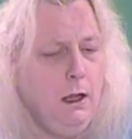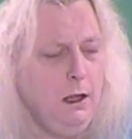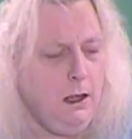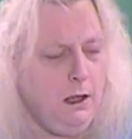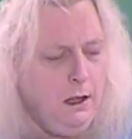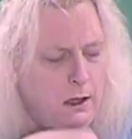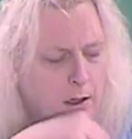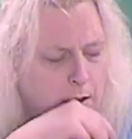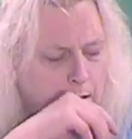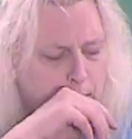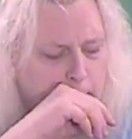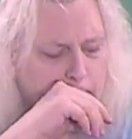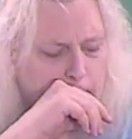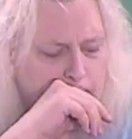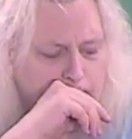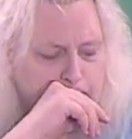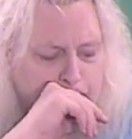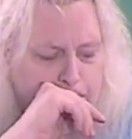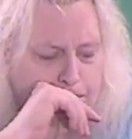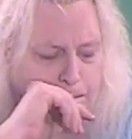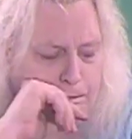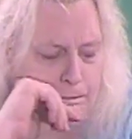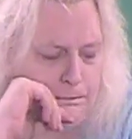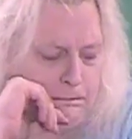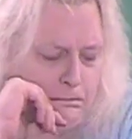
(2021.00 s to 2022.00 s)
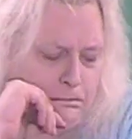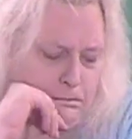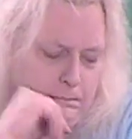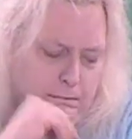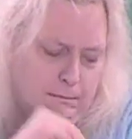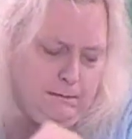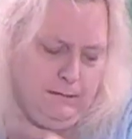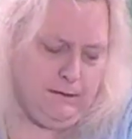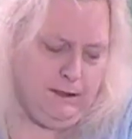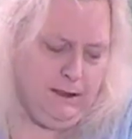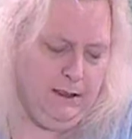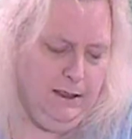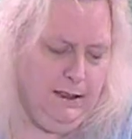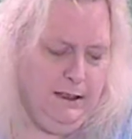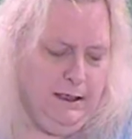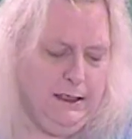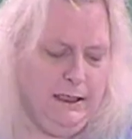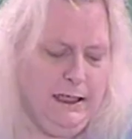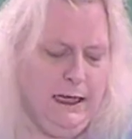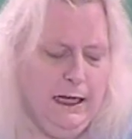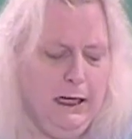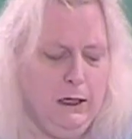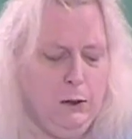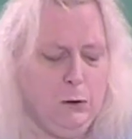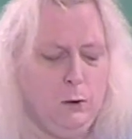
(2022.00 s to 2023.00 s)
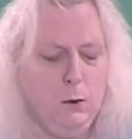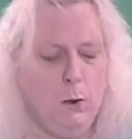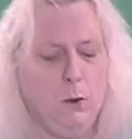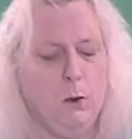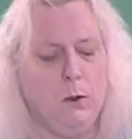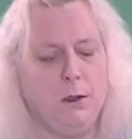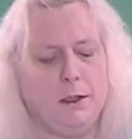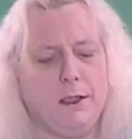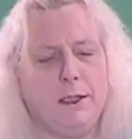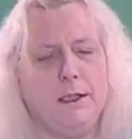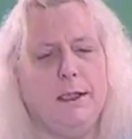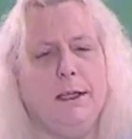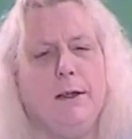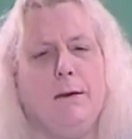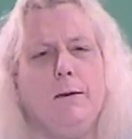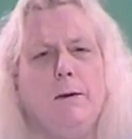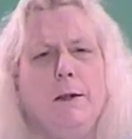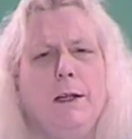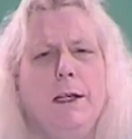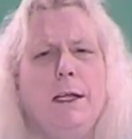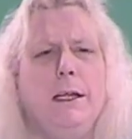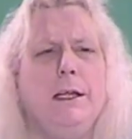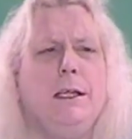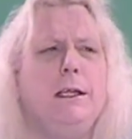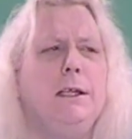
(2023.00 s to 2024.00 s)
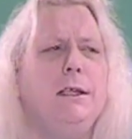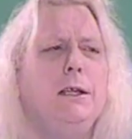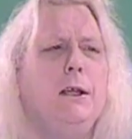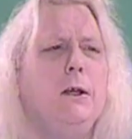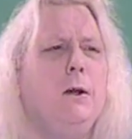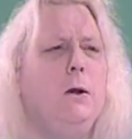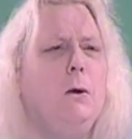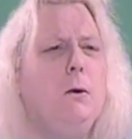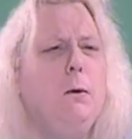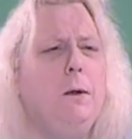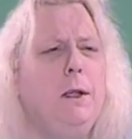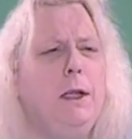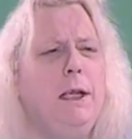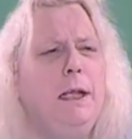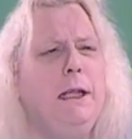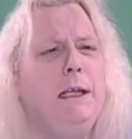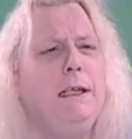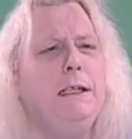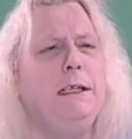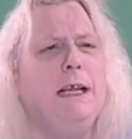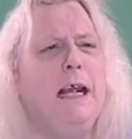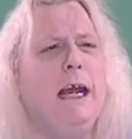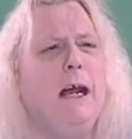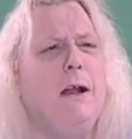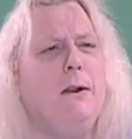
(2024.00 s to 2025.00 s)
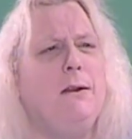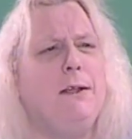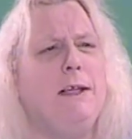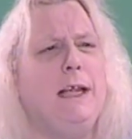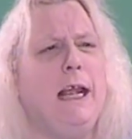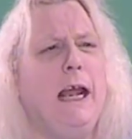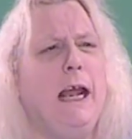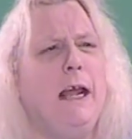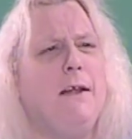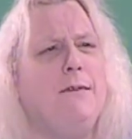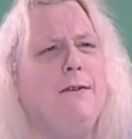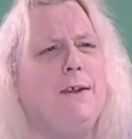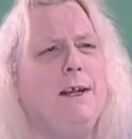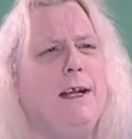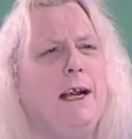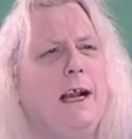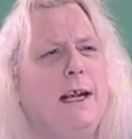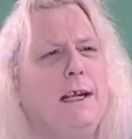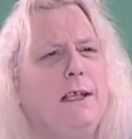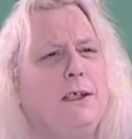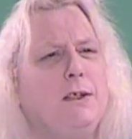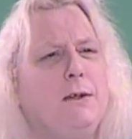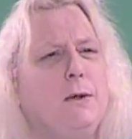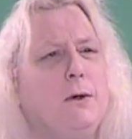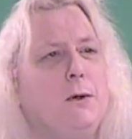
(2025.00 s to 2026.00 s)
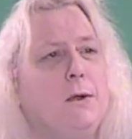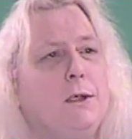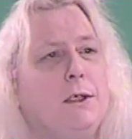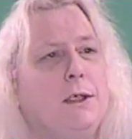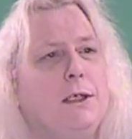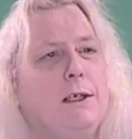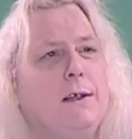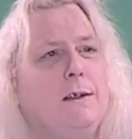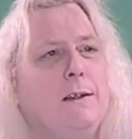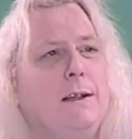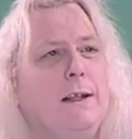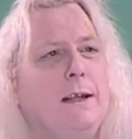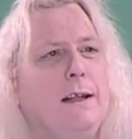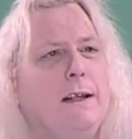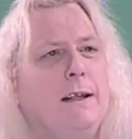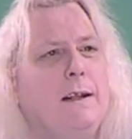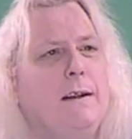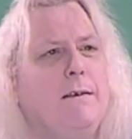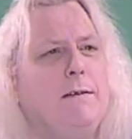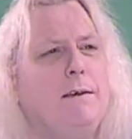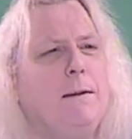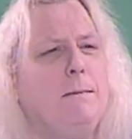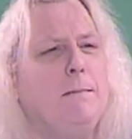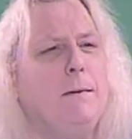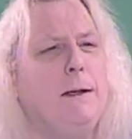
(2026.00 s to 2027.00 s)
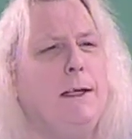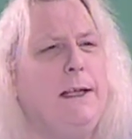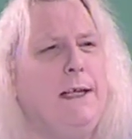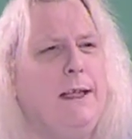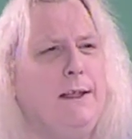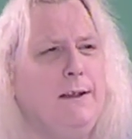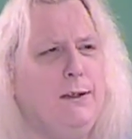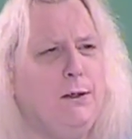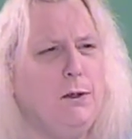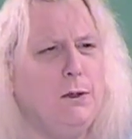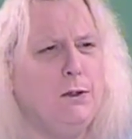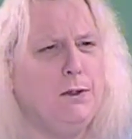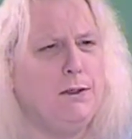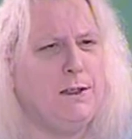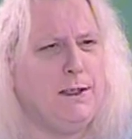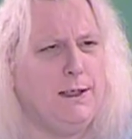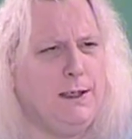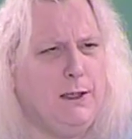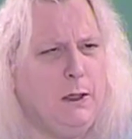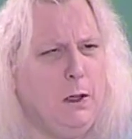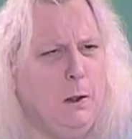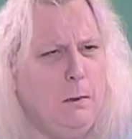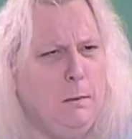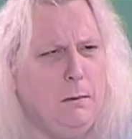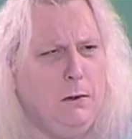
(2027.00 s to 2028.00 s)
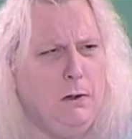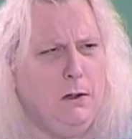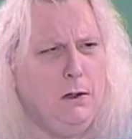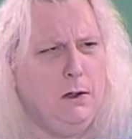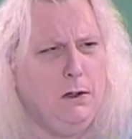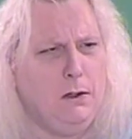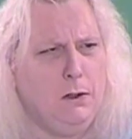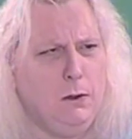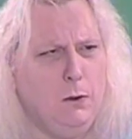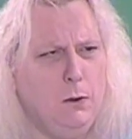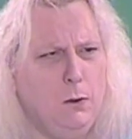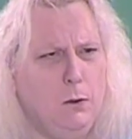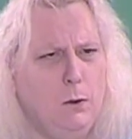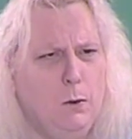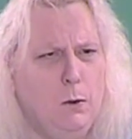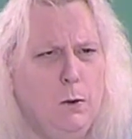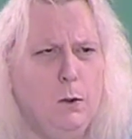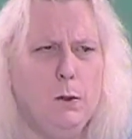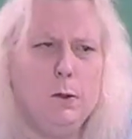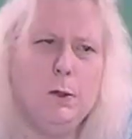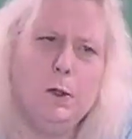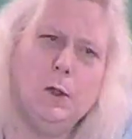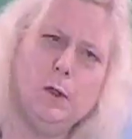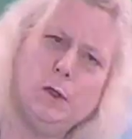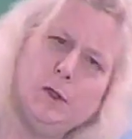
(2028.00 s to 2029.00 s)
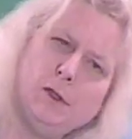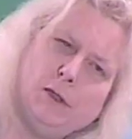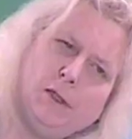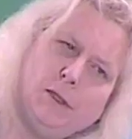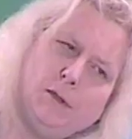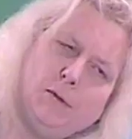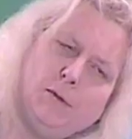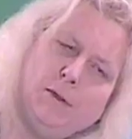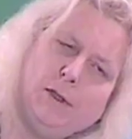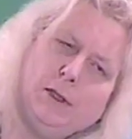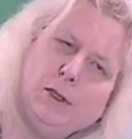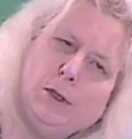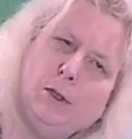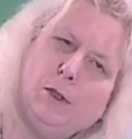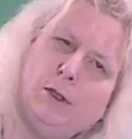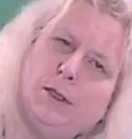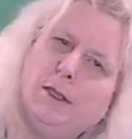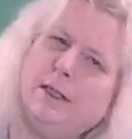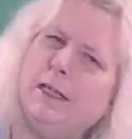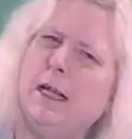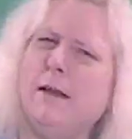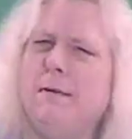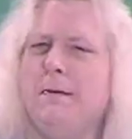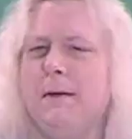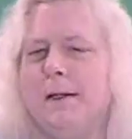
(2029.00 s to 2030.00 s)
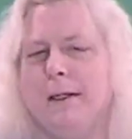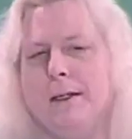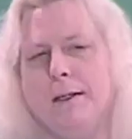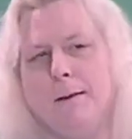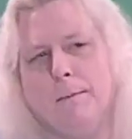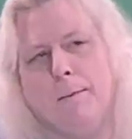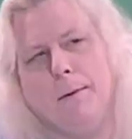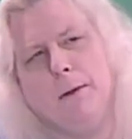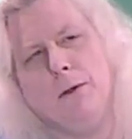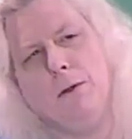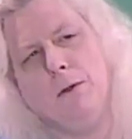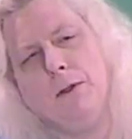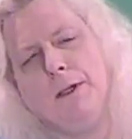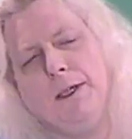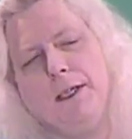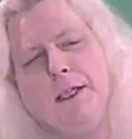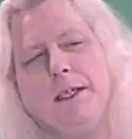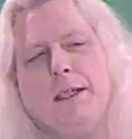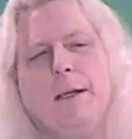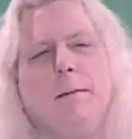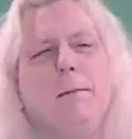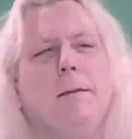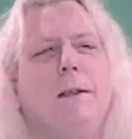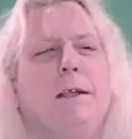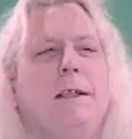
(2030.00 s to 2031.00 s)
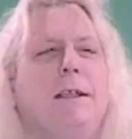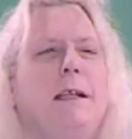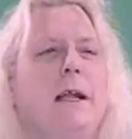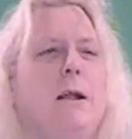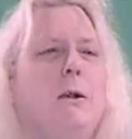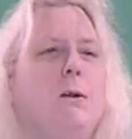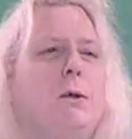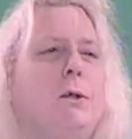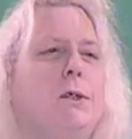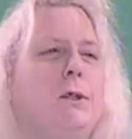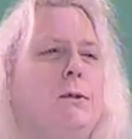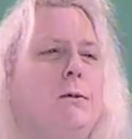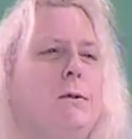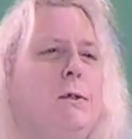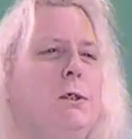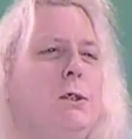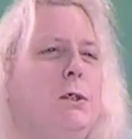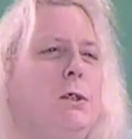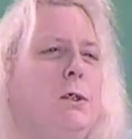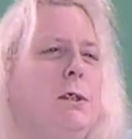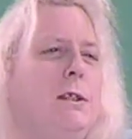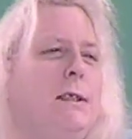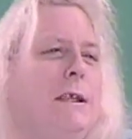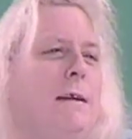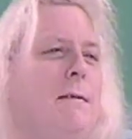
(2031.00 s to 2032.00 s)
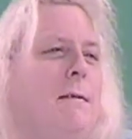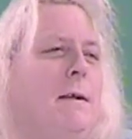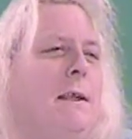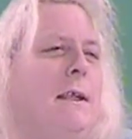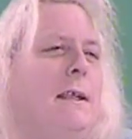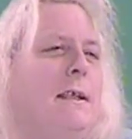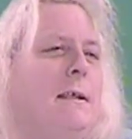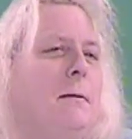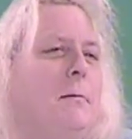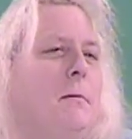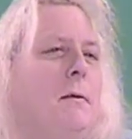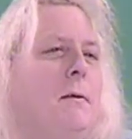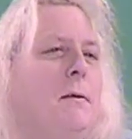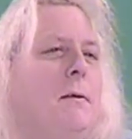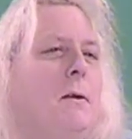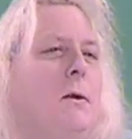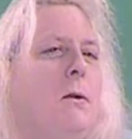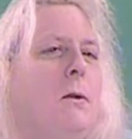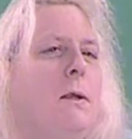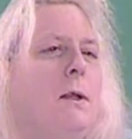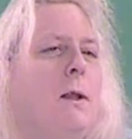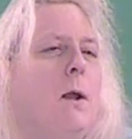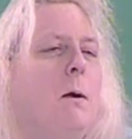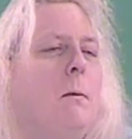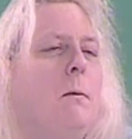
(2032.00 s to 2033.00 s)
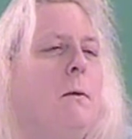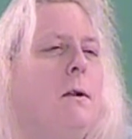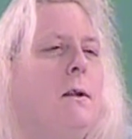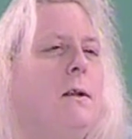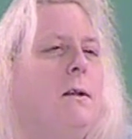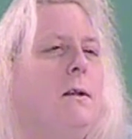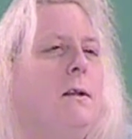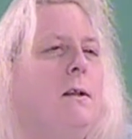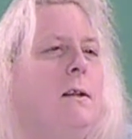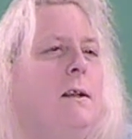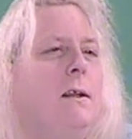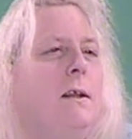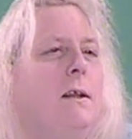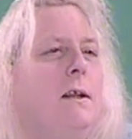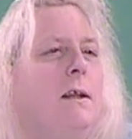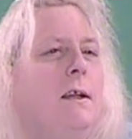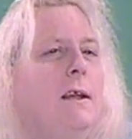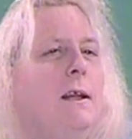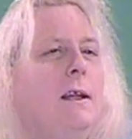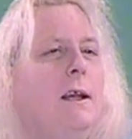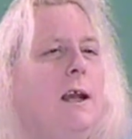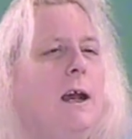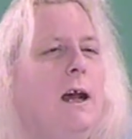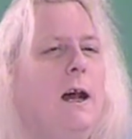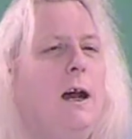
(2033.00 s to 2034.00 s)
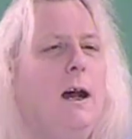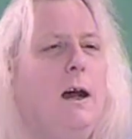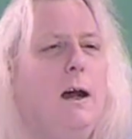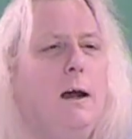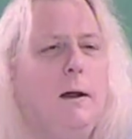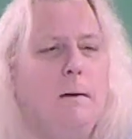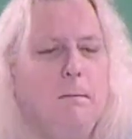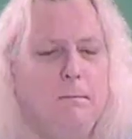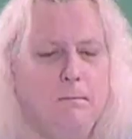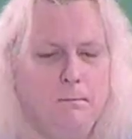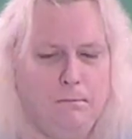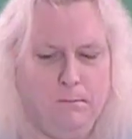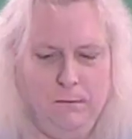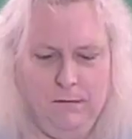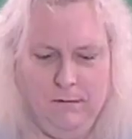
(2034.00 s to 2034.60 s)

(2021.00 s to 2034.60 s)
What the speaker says: and then, of course, there is no in-town Catholic high school. So then everybody either goes to Gilbert or goes to Regional 7. Apparently, some of the town goes to Regional 7 and some of them go to Gilbert. I